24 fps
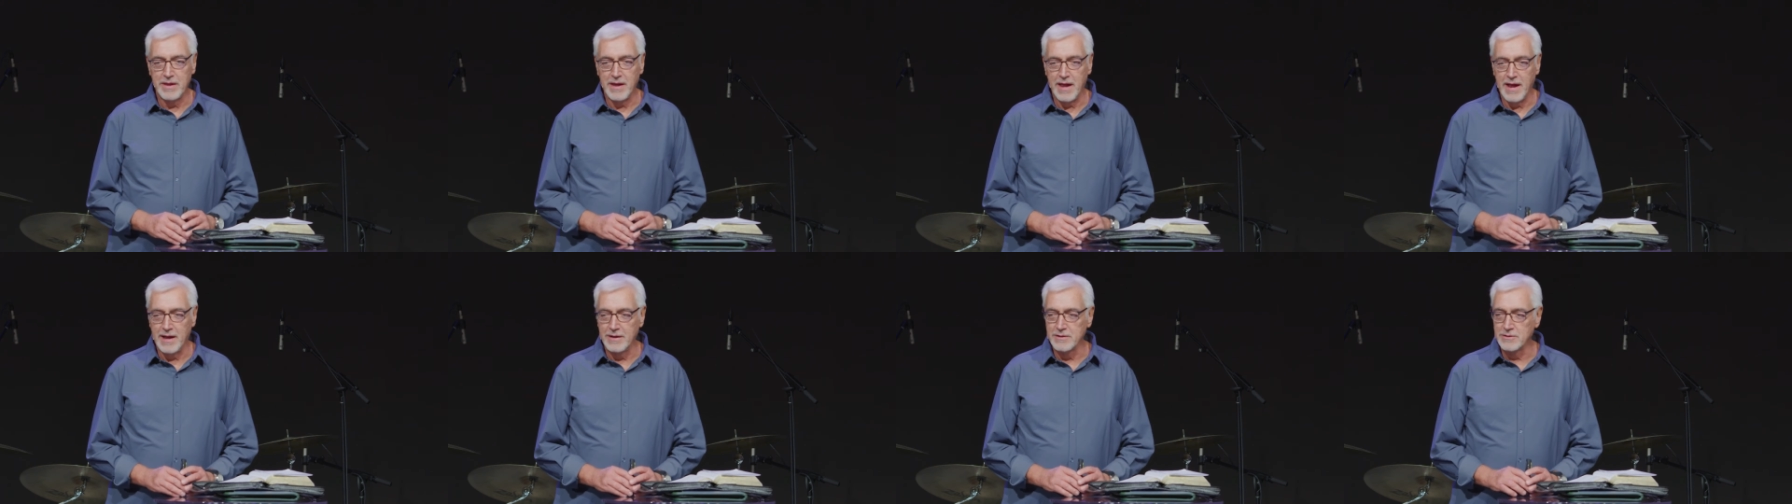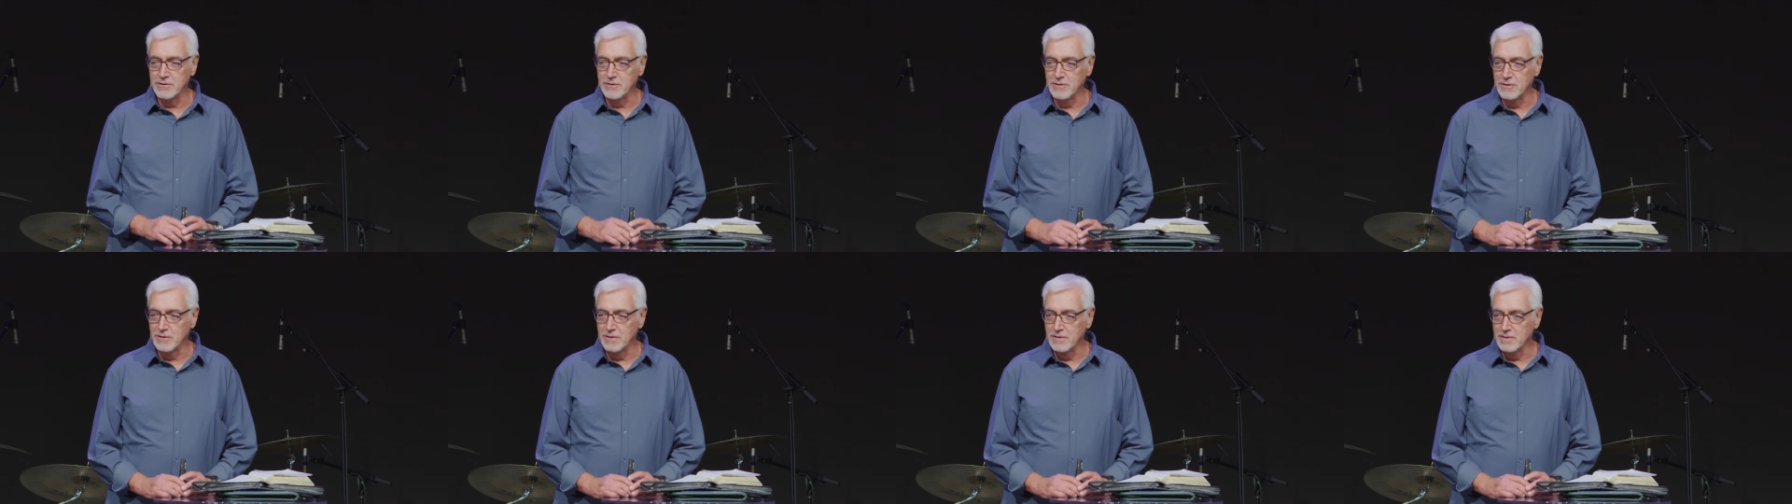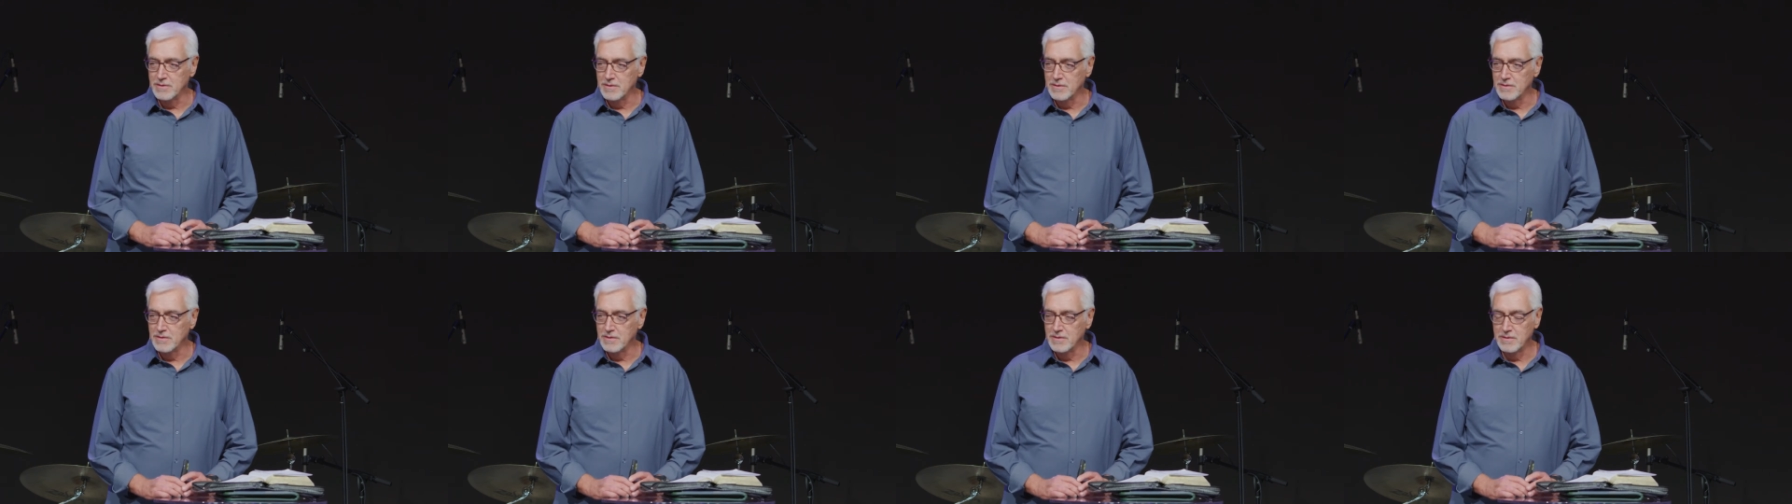answer,
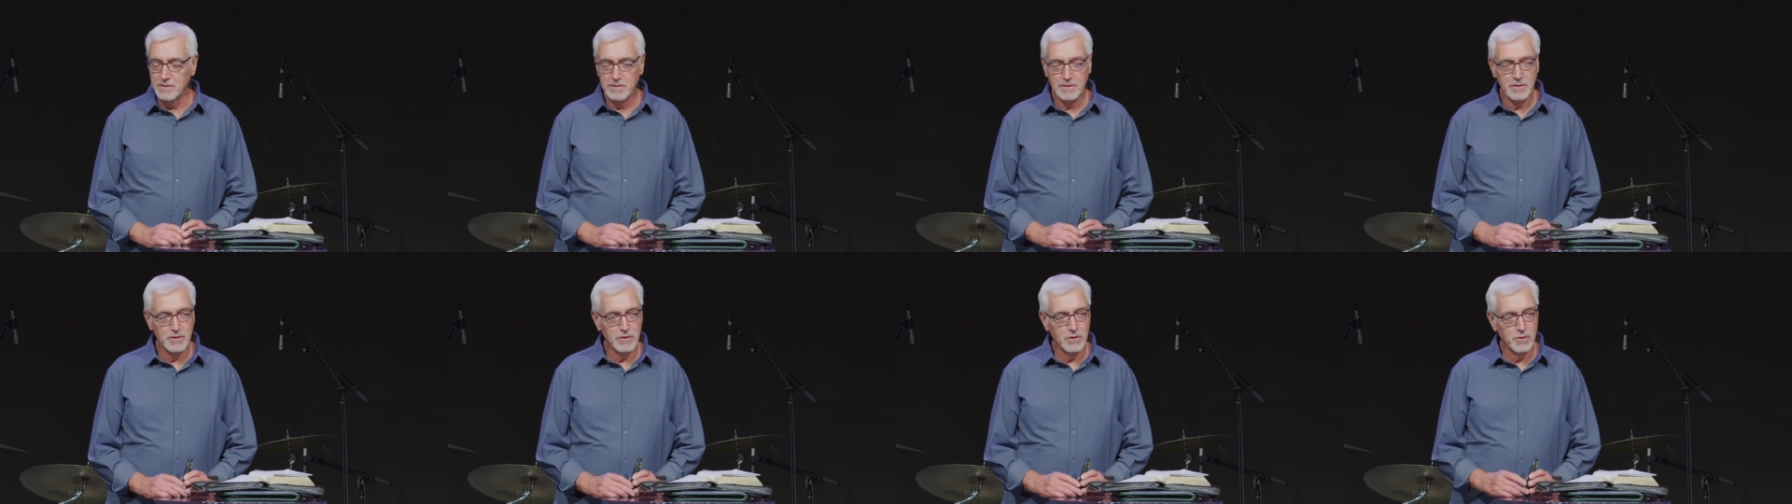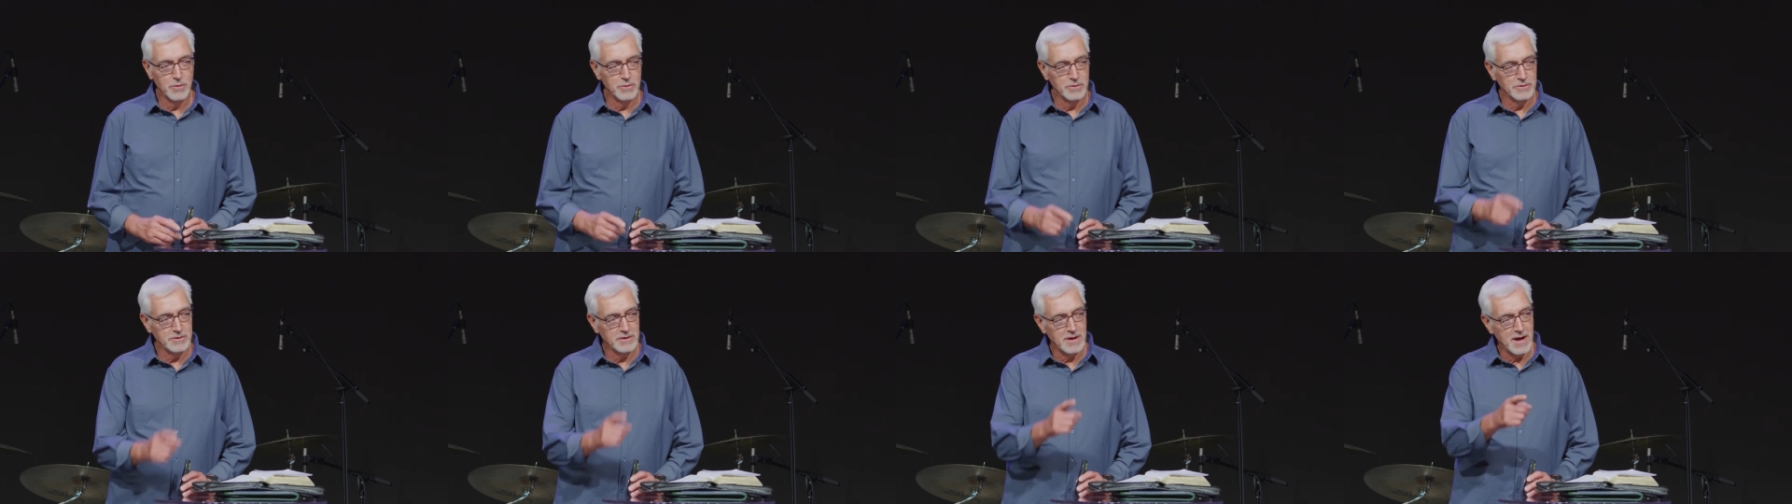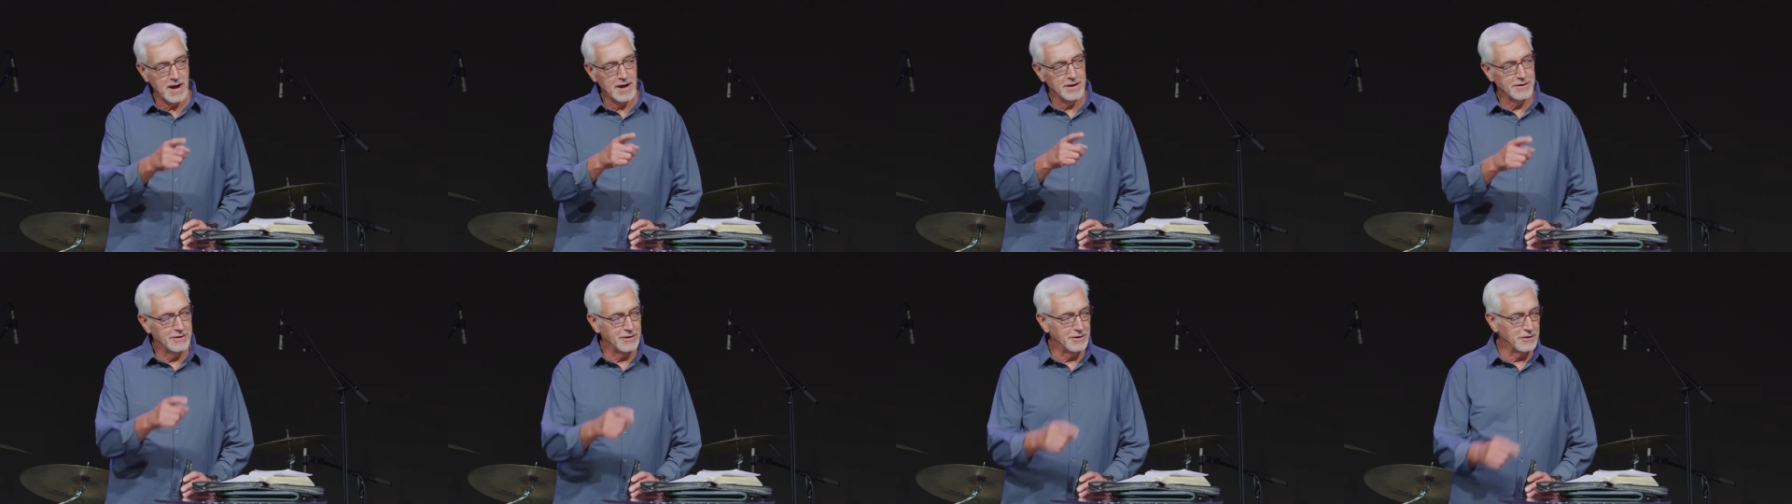who is
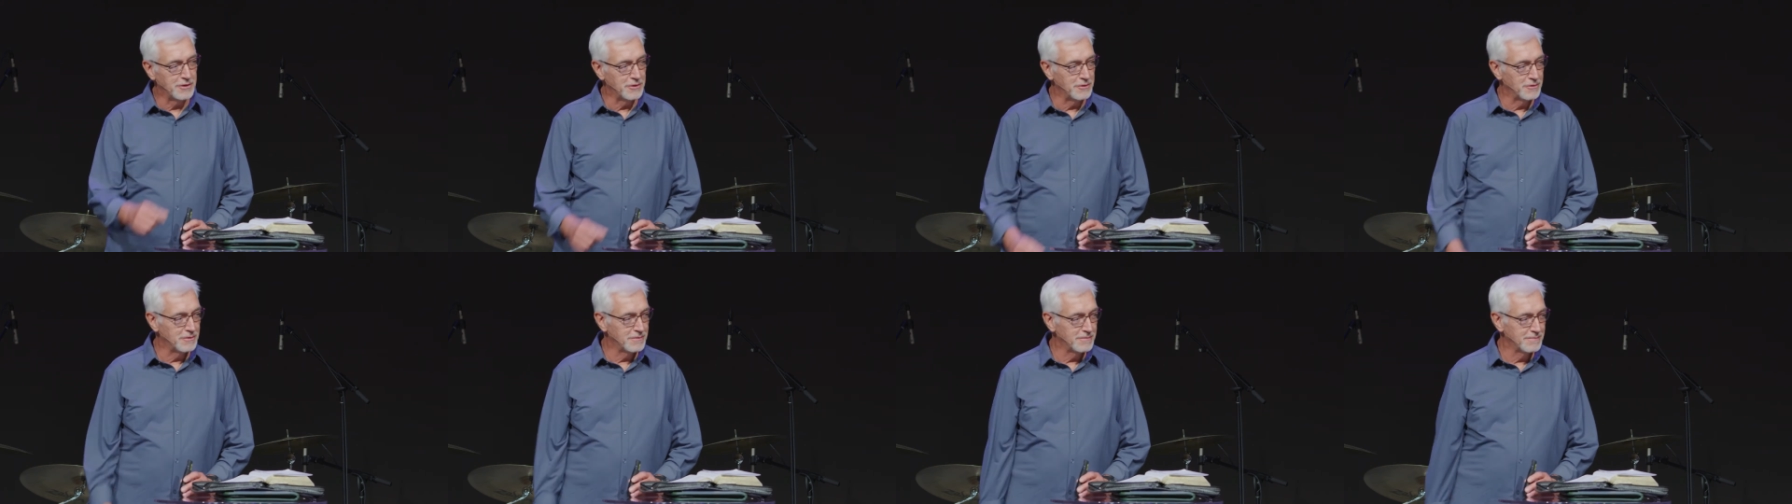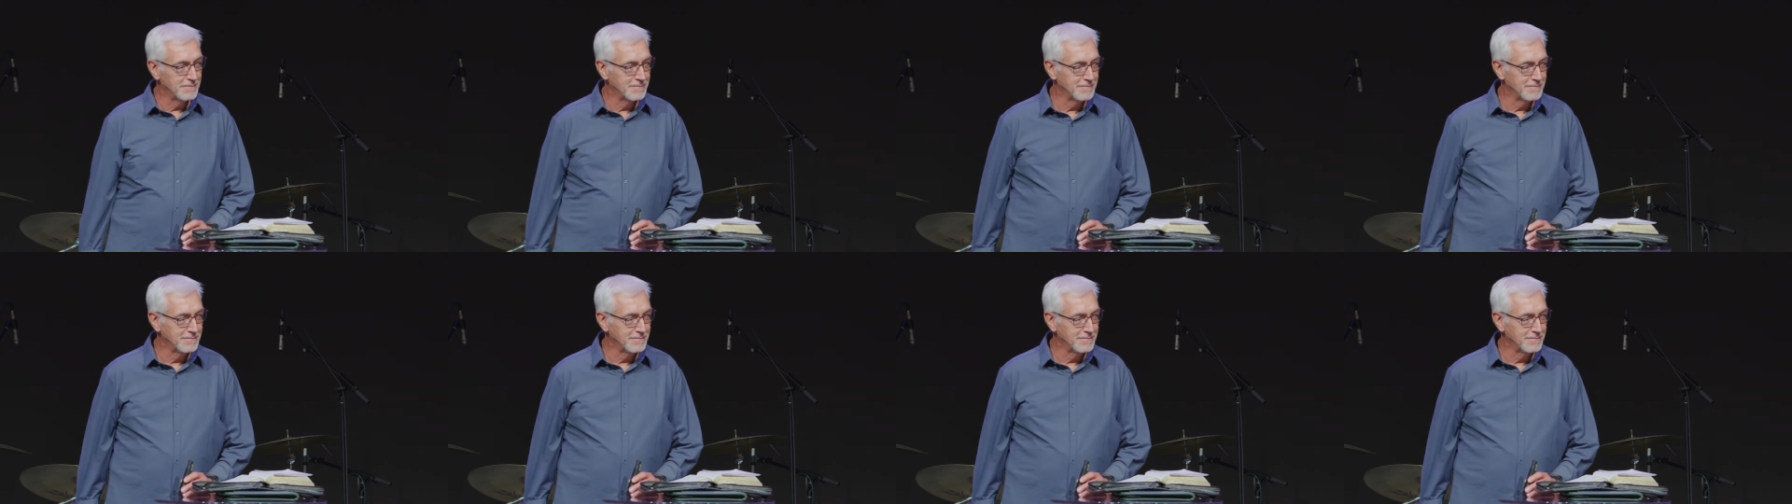God to you?